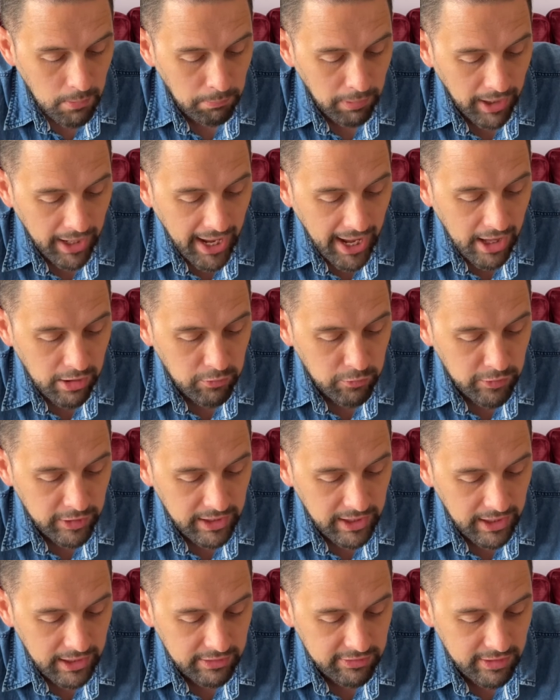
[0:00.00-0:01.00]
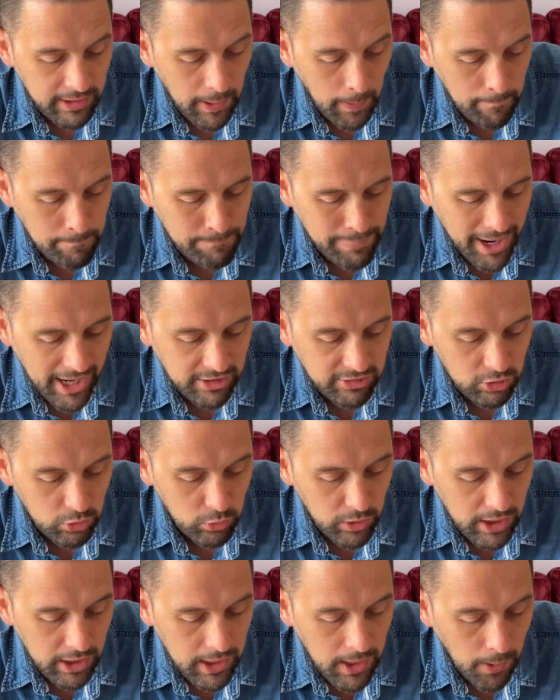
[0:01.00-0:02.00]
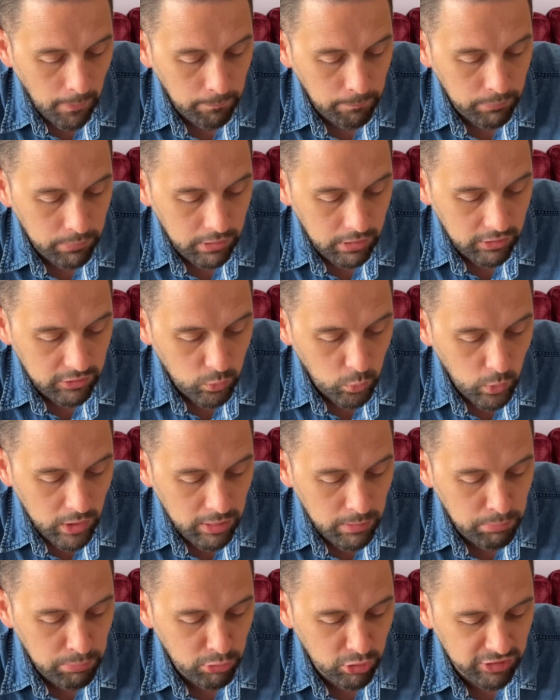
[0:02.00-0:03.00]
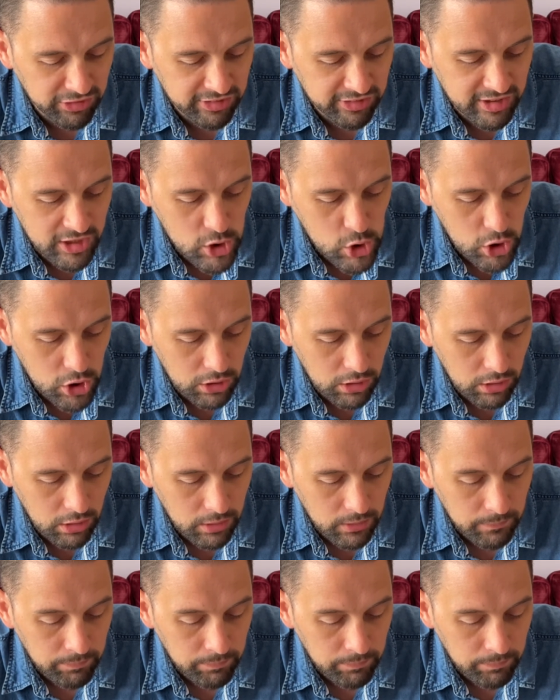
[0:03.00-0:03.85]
by advocating battering numbers with precision.